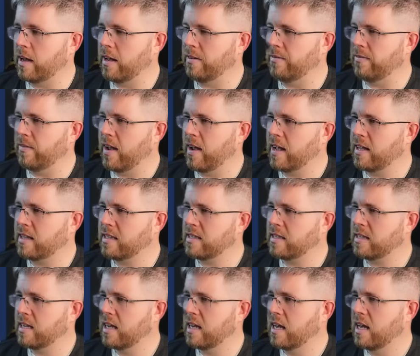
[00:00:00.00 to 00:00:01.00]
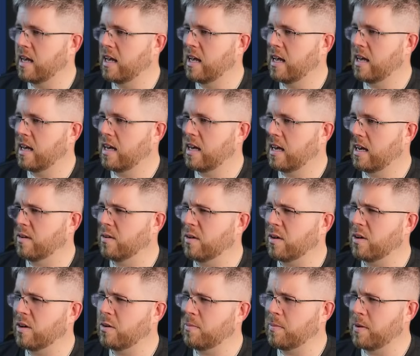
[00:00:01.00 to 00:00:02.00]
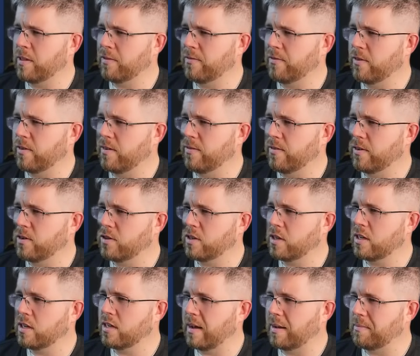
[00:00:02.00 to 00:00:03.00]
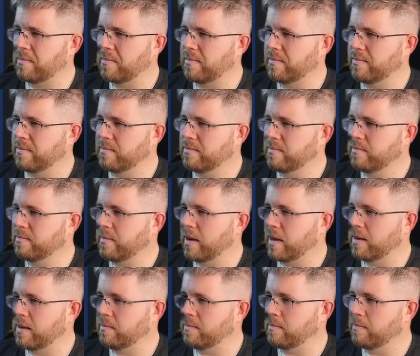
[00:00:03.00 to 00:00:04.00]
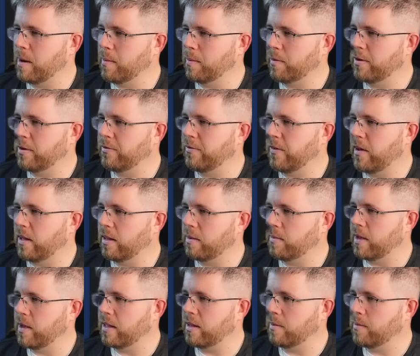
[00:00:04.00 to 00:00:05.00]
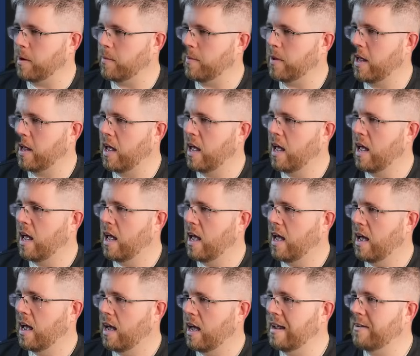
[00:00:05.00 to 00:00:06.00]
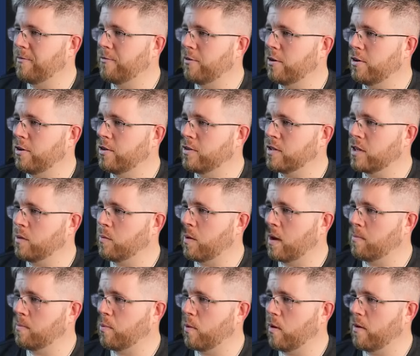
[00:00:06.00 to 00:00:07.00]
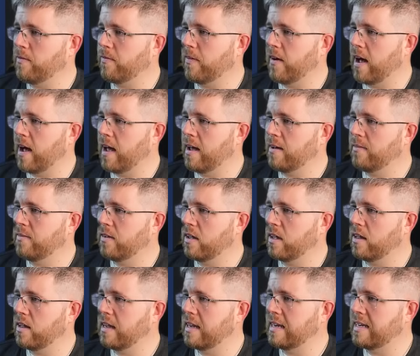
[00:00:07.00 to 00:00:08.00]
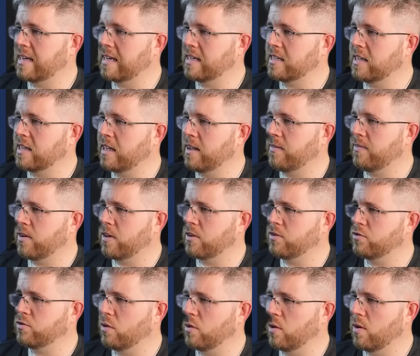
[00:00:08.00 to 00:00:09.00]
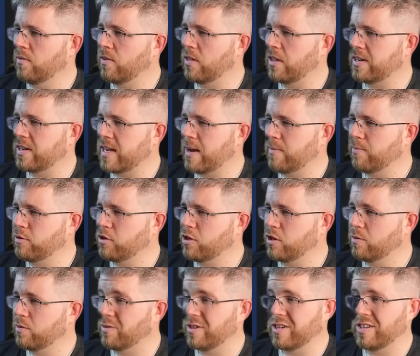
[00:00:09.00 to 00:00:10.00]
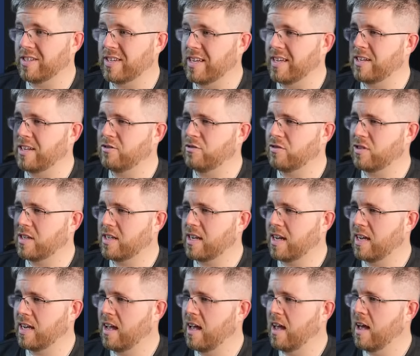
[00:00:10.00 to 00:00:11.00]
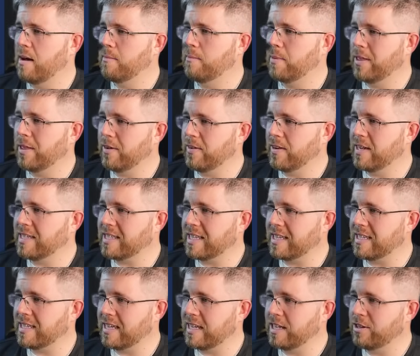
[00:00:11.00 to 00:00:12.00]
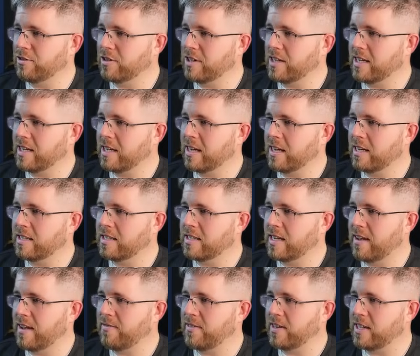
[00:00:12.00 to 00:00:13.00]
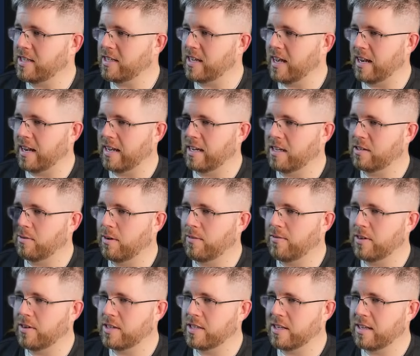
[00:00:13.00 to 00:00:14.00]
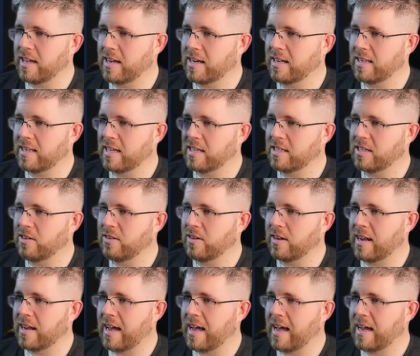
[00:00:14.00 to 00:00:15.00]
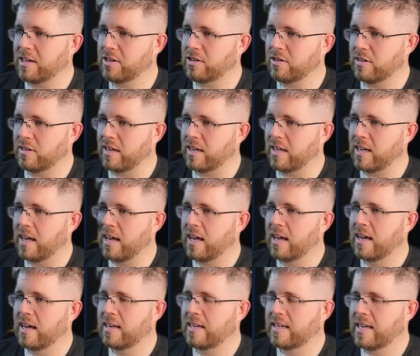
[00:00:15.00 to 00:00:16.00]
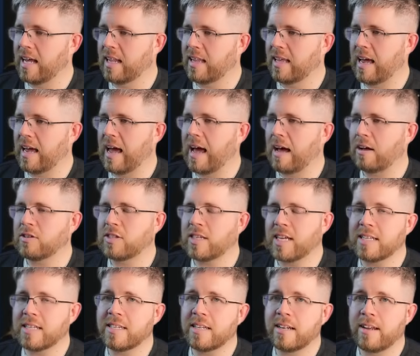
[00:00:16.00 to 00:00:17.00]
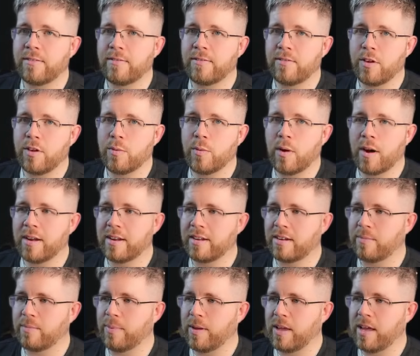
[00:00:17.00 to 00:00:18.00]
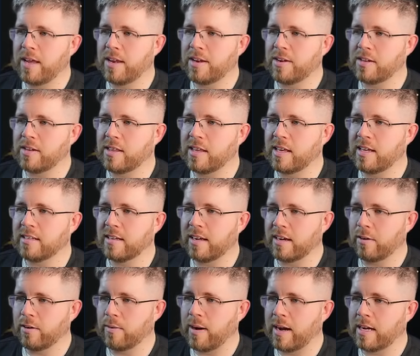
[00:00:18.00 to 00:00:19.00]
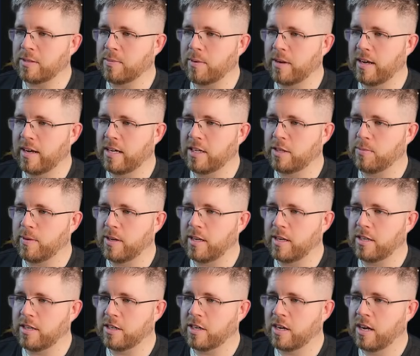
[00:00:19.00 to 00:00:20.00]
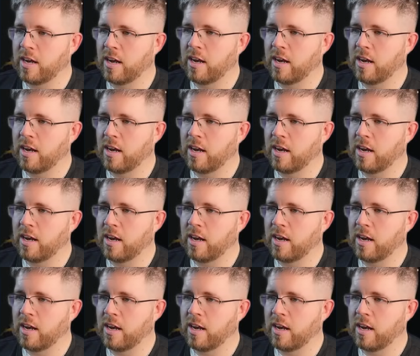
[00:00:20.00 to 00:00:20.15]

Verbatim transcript: Advanced, or it could be the free version. I'm, my memory is failing me at the moment. If you're using 1.5, it doesn't give you control over the temperature, which is interesting. But there is this interesting safety settings where if you select this, you can actually tell it how sensitive you want it to be to things like harassment, hate speech,